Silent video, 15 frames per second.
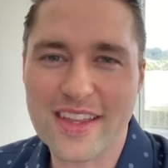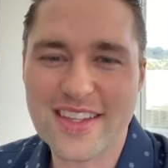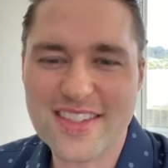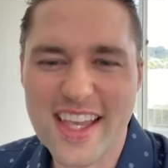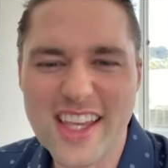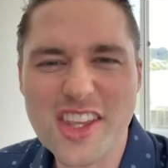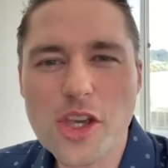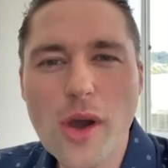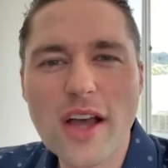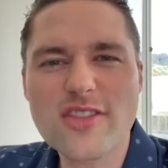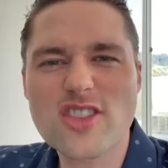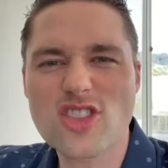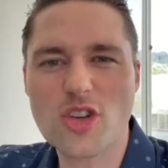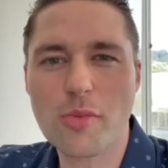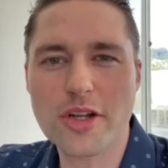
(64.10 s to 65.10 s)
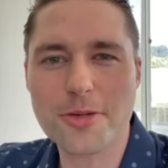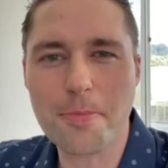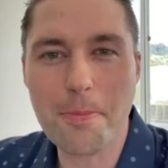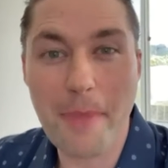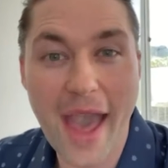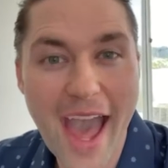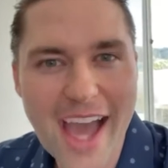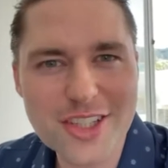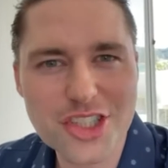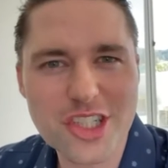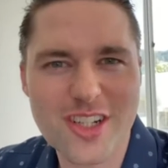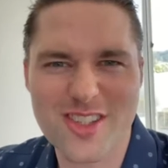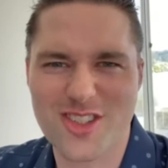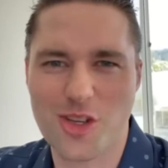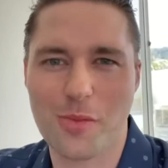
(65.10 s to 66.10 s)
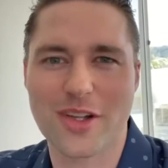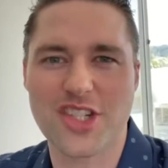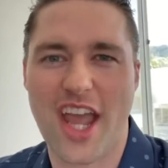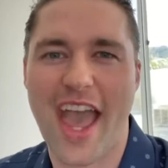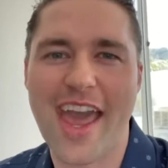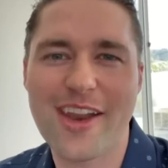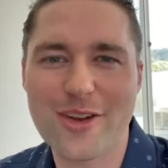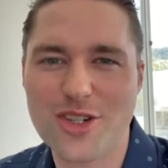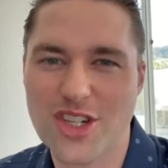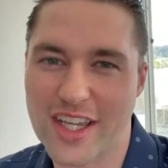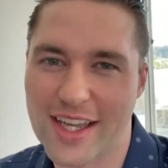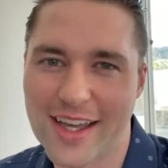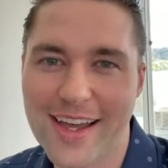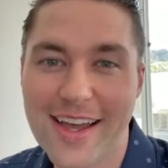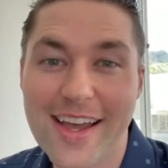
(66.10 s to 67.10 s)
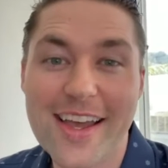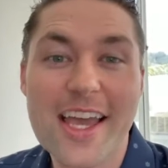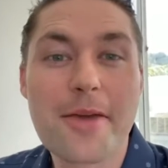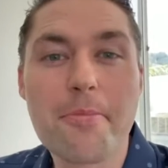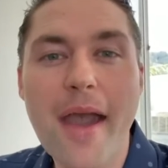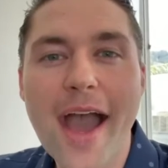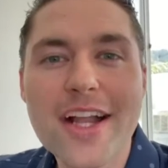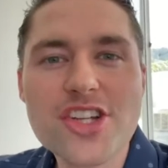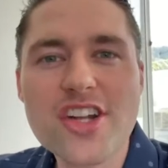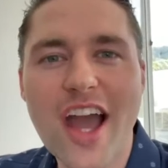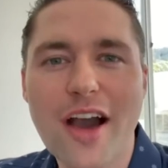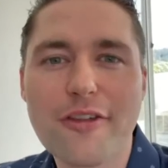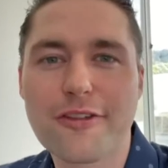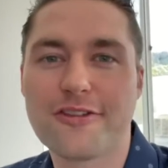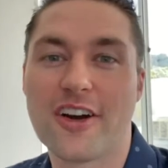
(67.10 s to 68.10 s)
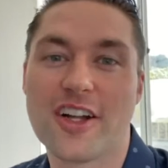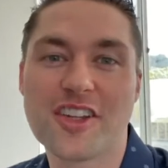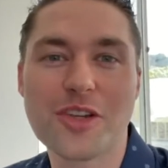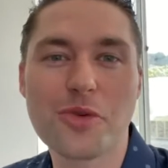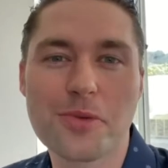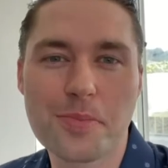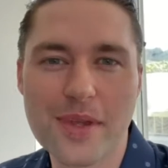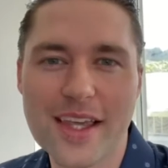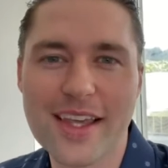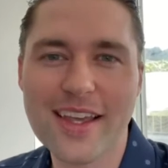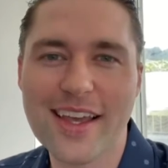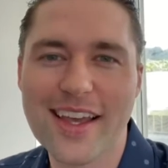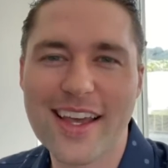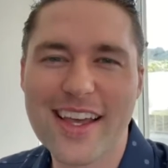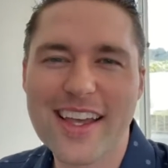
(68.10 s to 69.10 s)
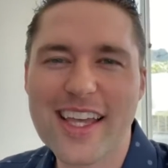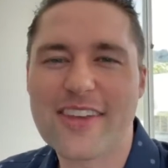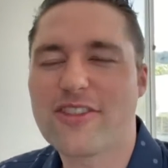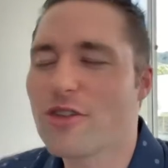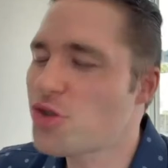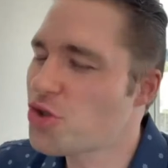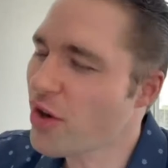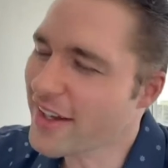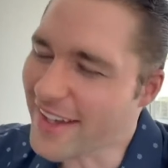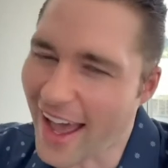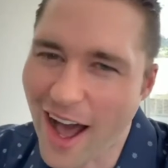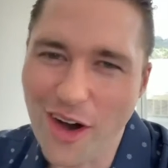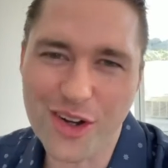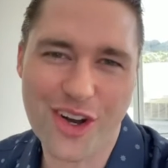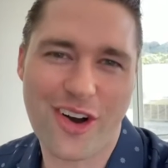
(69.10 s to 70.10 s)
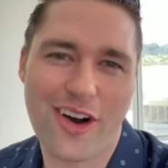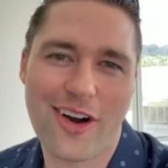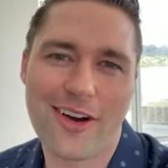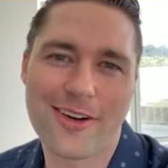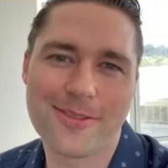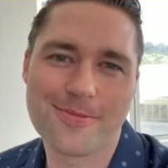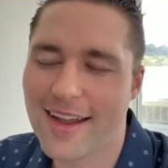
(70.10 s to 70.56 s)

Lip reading: They say, "You have so much passion and so much energy. Imagine how fun you would be if you drank alcohol."